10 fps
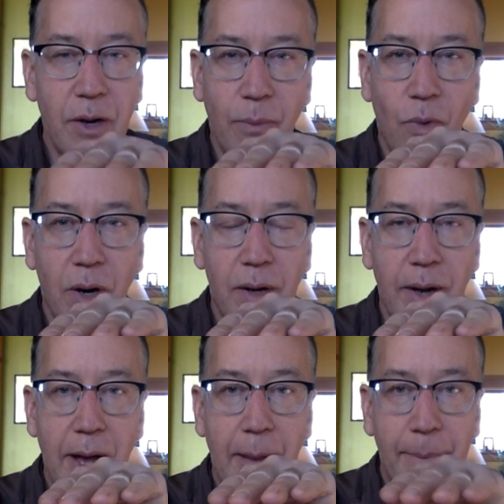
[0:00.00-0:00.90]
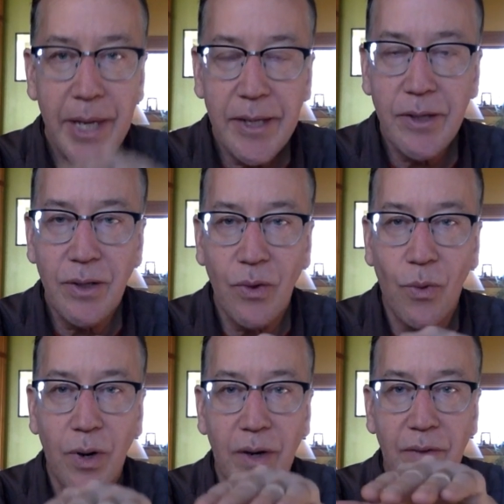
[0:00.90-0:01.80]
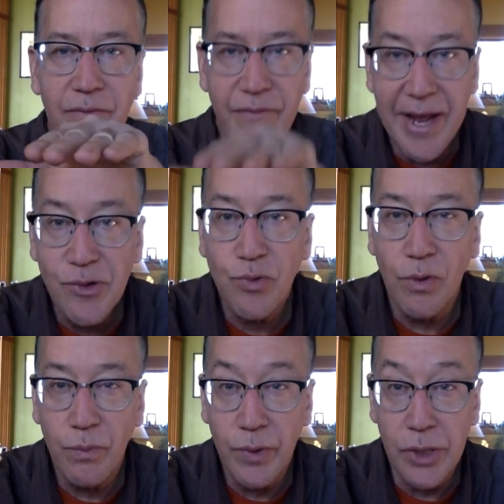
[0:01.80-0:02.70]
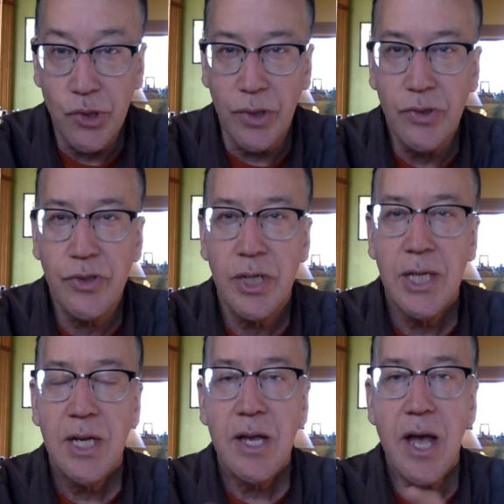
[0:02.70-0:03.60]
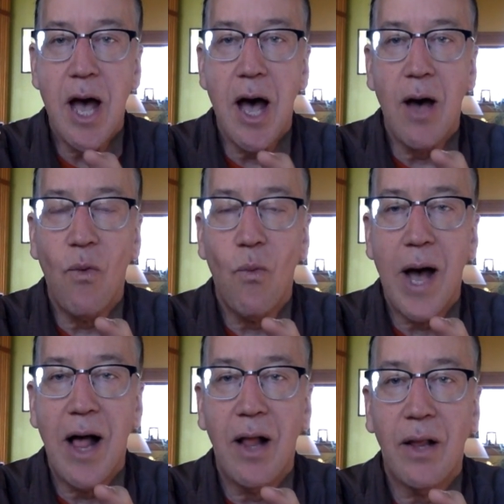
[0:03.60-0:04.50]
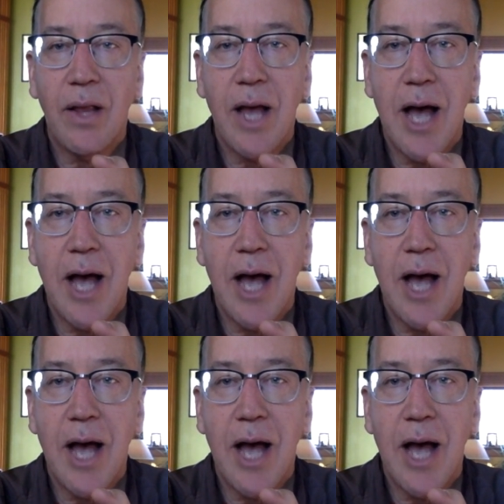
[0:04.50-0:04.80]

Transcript: more medial or ventral regions, while